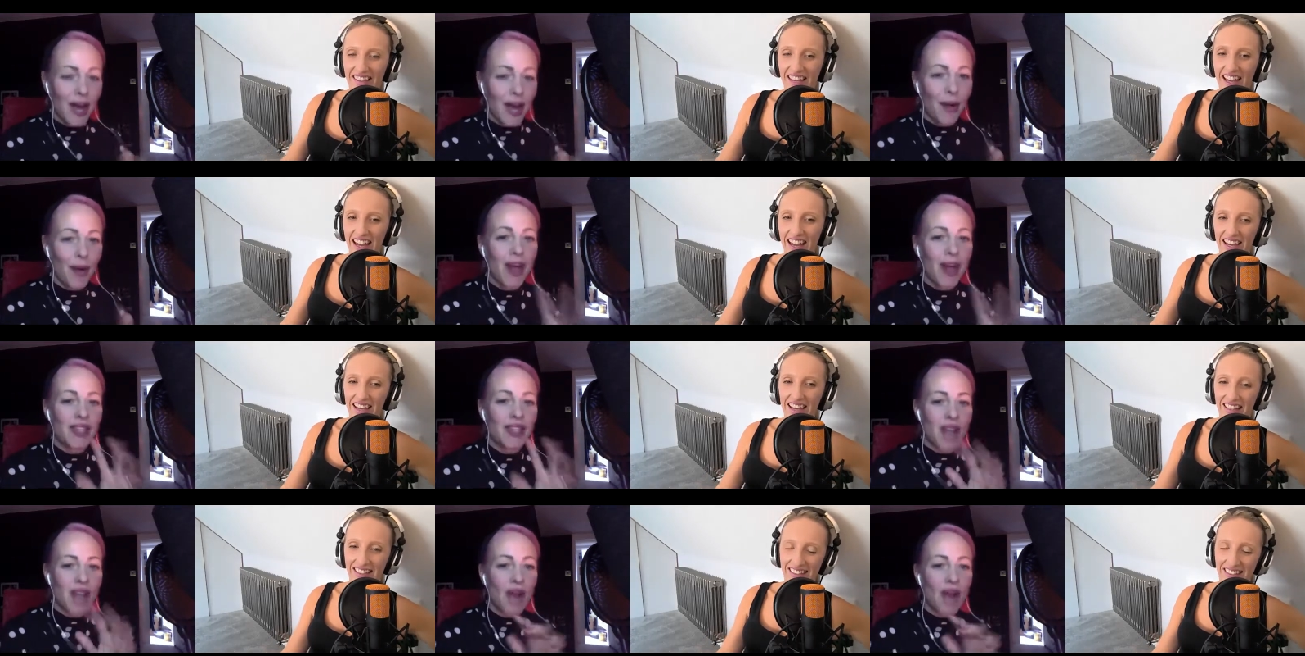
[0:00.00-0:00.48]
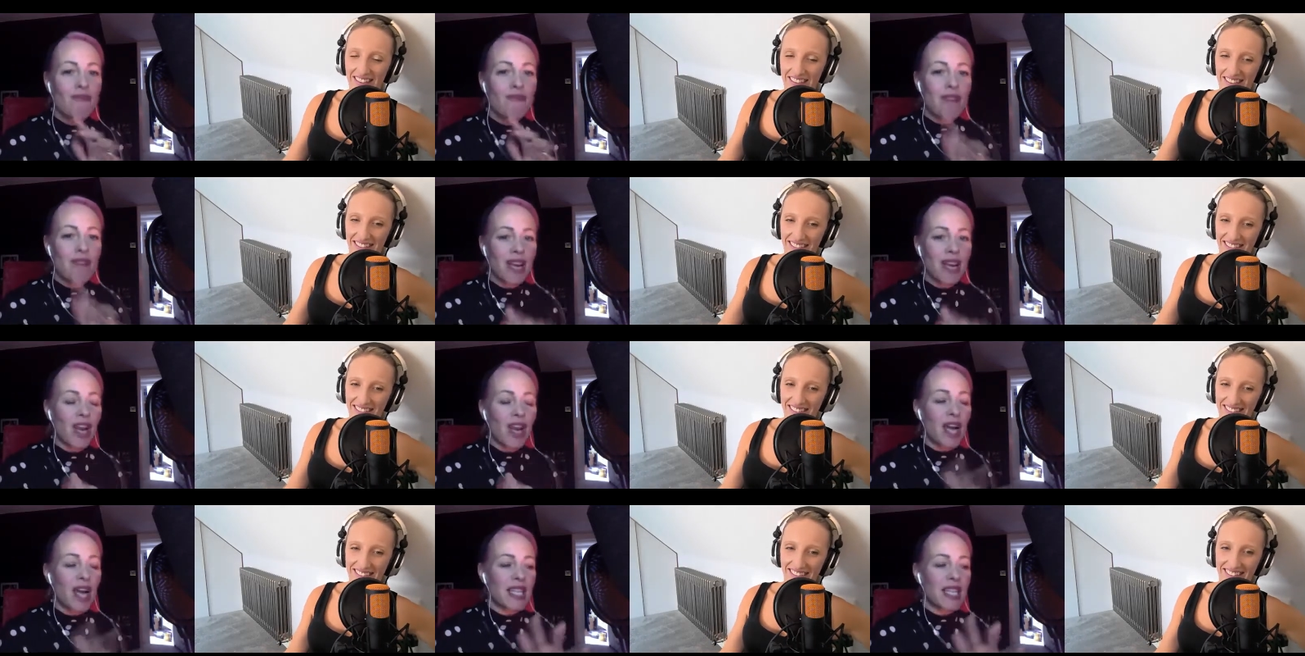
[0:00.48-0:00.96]
Speaker 1: I realise
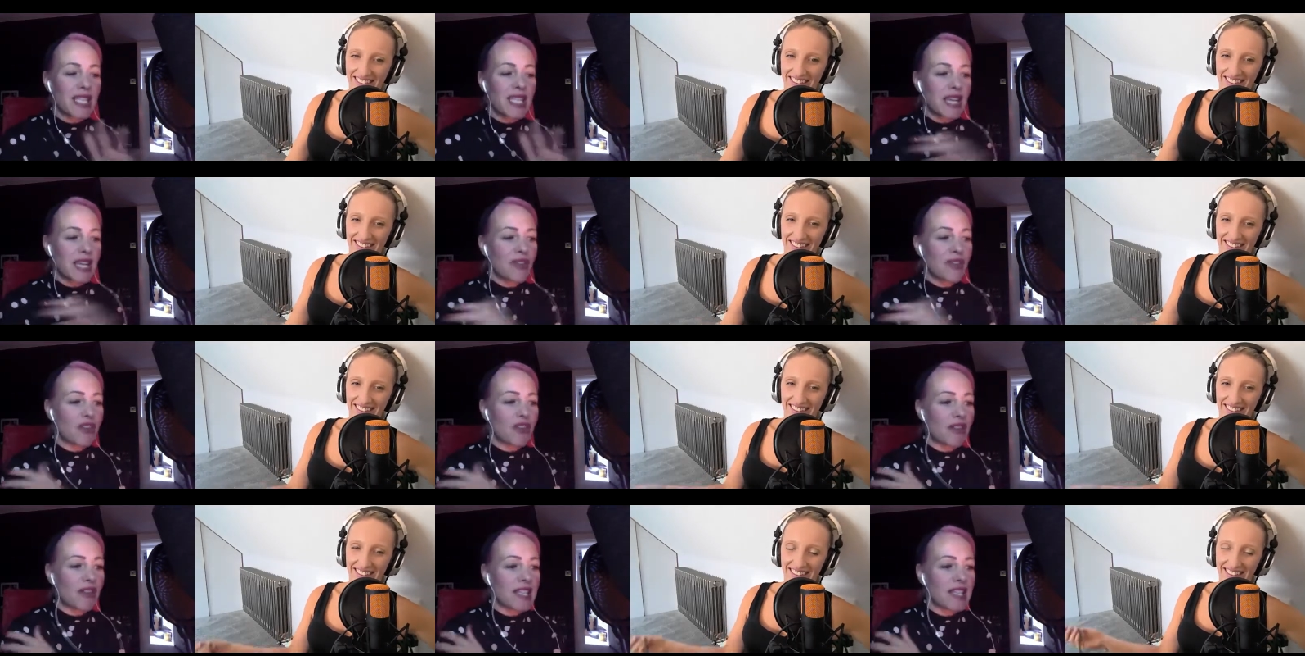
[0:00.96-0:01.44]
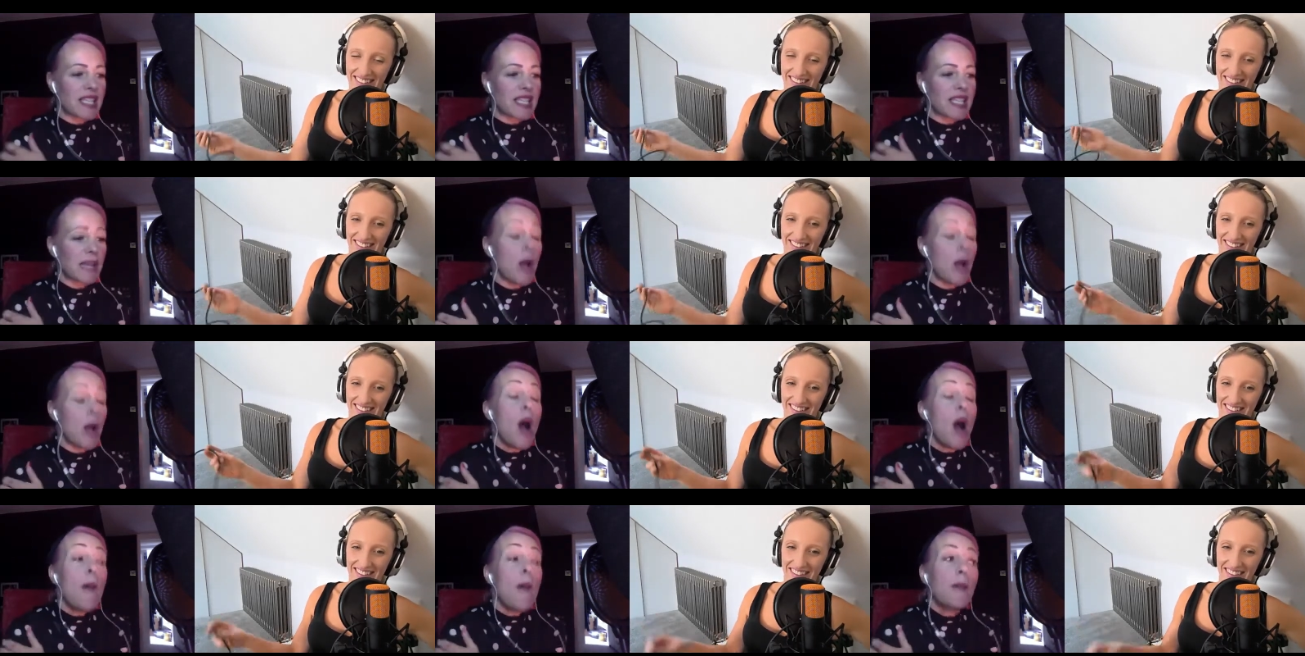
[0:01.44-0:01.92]
in the grand scheme,
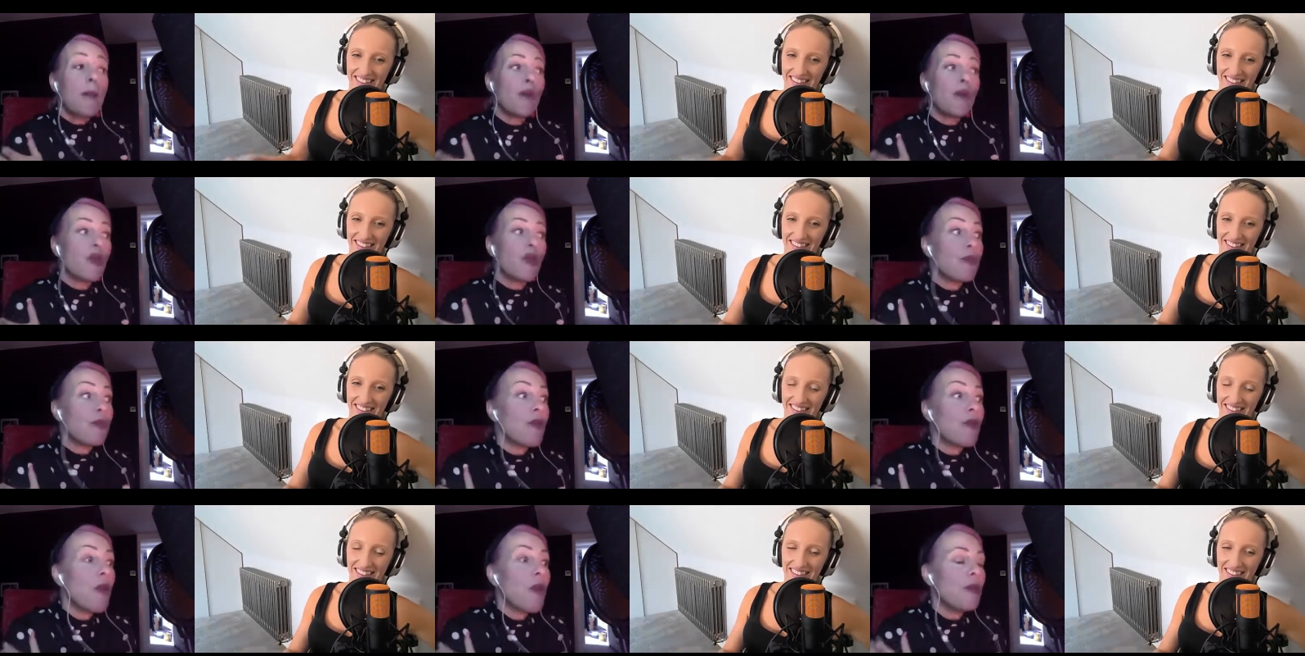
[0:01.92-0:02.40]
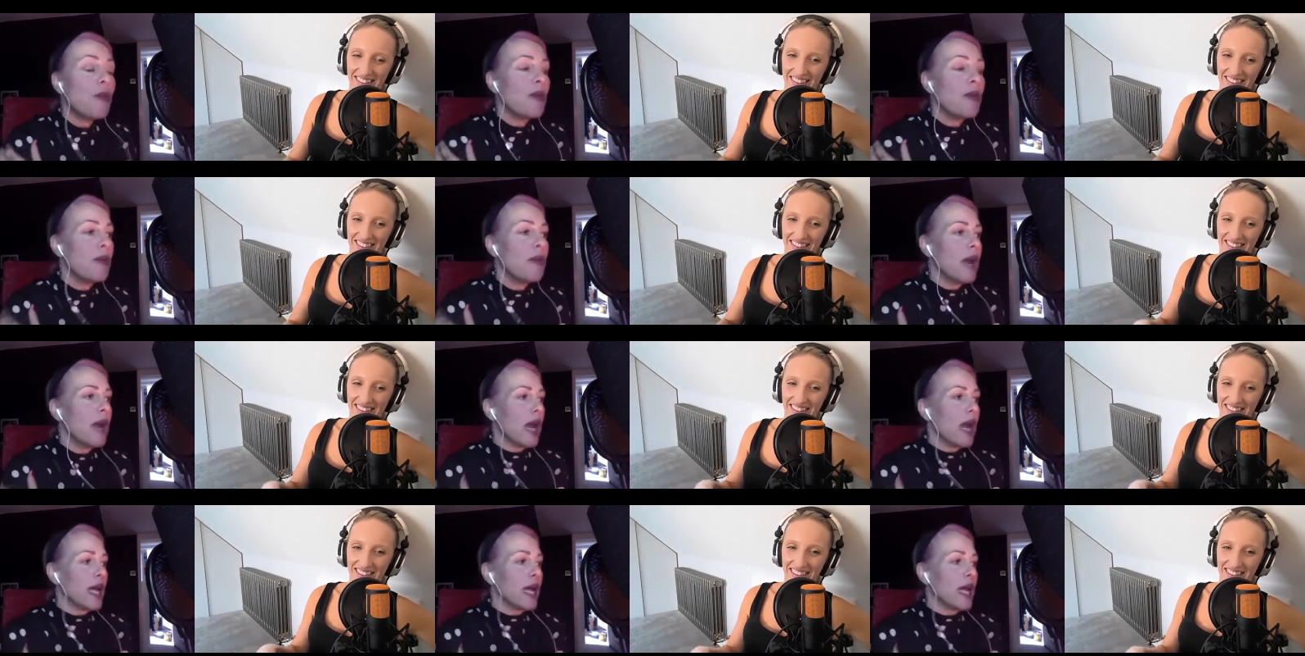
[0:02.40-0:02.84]
but the problem is,